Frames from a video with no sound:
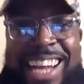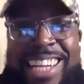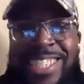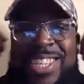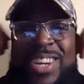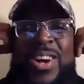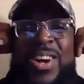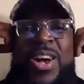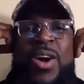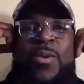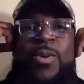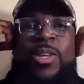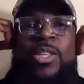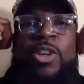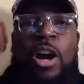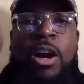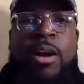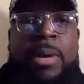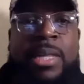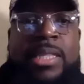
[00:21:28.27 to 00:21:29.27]
And so we
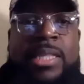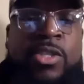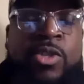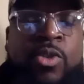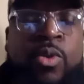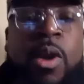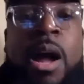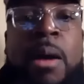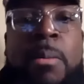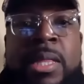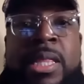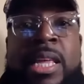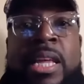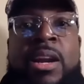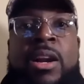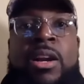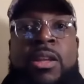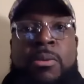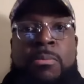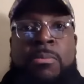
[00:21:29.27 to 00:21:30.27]
talk about the trauma that
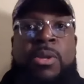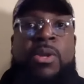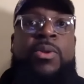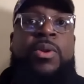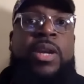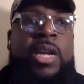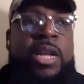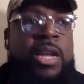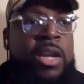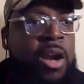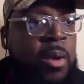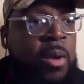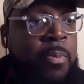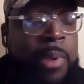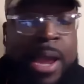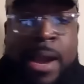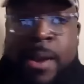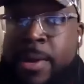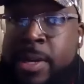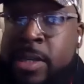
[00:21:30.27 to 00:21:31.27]
our community, our
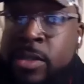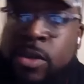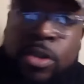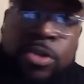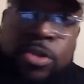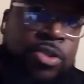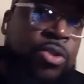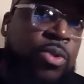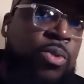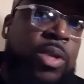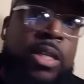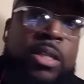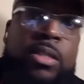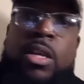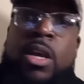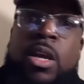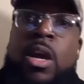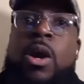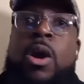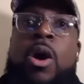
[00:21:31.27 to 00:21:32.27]
parents, our students,